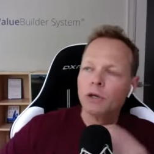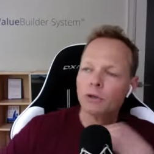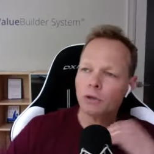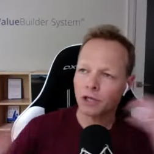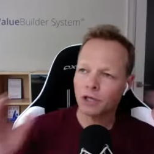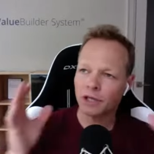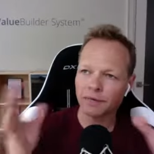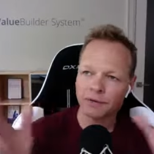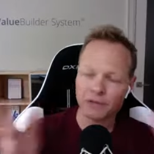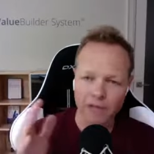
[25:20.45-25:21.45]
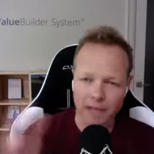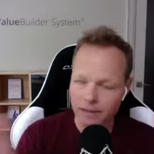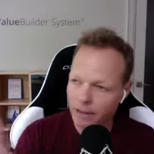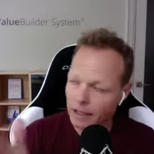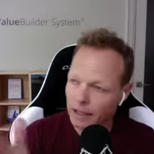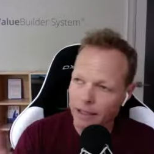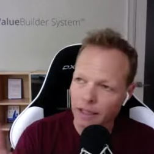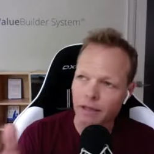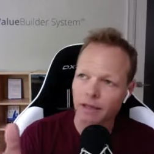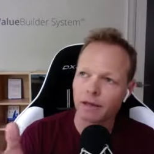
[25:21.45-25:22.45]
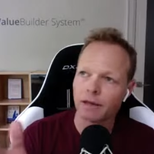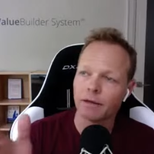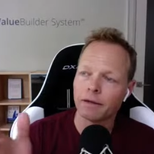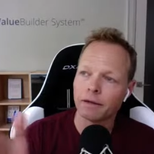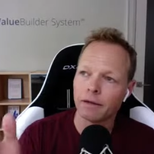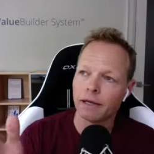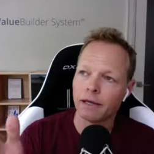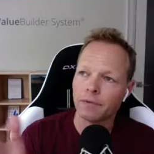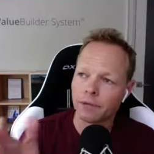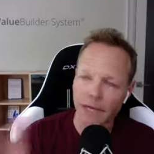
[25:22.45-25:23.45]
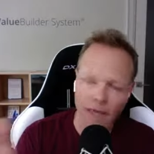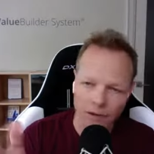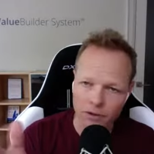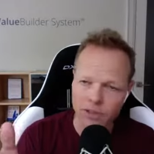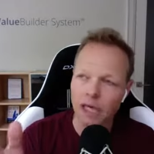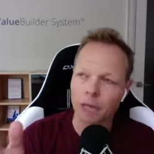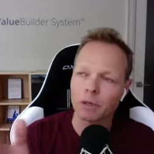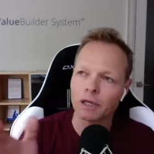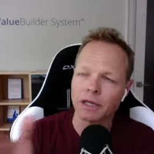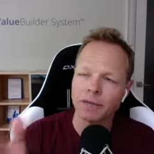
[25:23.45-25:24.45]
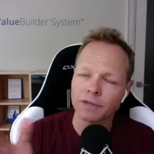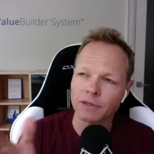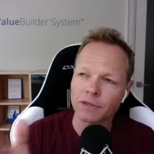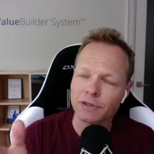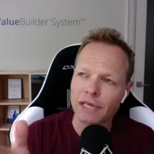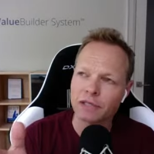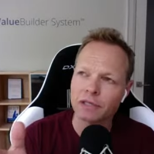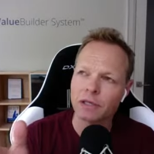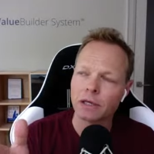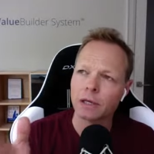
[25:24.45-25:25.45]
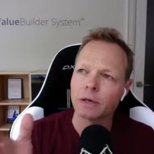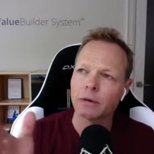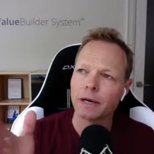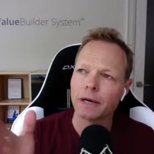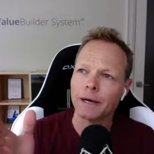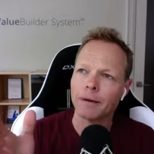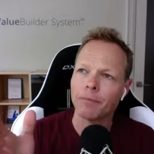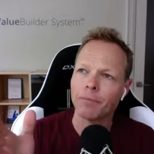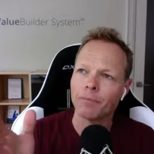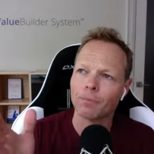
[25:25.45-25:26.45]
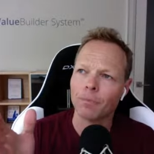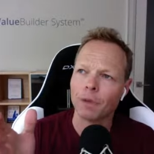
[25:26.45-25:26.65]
Yeah. Can you give us a sense, of, and again, if you can, I understand, but can you give us a sense um,